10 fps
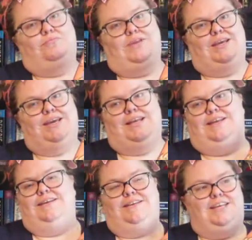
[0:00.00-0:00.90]
Again,
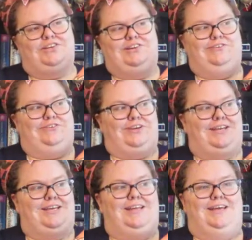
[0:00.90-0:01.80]
tissues, you're going
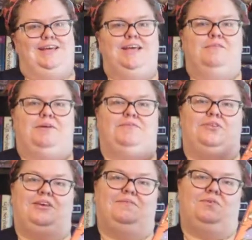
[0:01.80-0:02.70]
to need it. But if you're
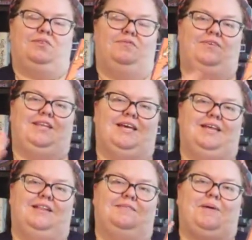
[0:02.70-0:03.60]
looking for something that
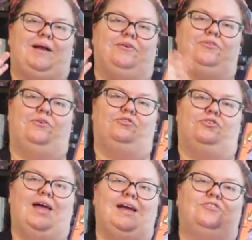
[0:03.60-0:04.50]
inspires
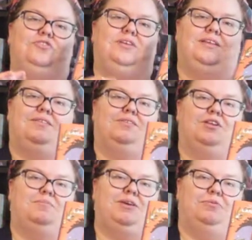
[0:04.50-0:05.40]
social action, this is
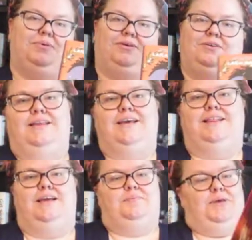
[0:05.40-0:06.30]
going to be your book.
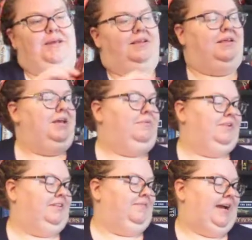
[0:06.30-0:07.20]
Next up is
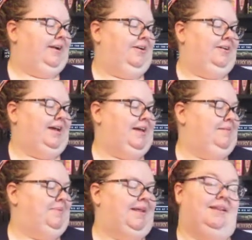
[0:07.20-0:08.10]
With the Fire on
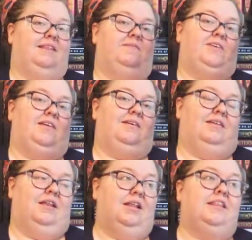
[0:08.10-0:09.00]
High by Elizabeth
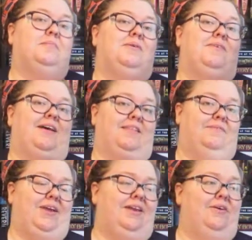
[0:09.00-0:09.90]

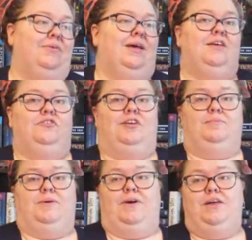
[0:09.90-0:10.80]
Acevedo. She's
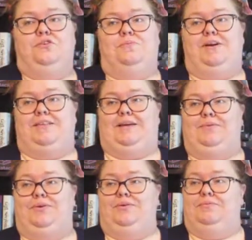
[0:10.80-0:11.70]
wrote other works. I
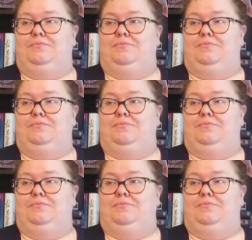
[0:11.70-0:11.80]
will